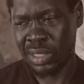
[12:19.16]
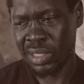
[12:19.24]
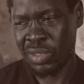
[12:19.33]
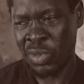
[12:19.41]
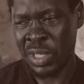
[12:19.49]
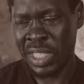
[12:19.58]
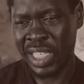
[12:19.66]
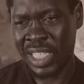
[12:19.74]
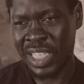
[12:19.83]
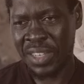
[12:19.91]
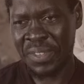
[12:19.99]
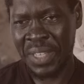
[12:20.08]
watching
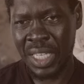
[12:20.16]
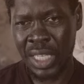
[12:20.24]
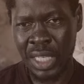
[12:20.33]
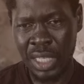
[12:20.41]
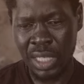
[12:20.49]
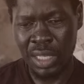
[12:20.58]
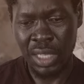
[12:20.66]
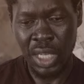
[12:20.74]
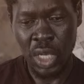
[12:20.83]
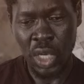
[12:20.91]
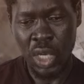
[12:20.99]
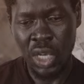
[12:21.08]
TV,
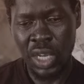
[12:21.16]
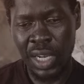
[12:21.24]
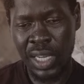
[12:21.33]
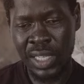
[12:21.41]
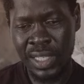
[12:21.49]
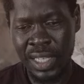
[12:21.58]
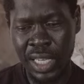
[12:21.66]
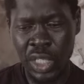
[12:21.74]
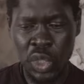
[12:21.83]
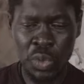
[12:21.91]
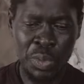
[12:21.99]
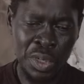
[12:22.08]

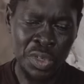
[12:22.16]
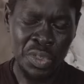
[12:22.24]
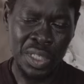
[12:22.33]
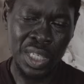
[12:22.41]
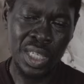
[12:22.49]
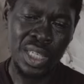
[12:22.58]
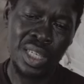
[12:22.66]
listening to music,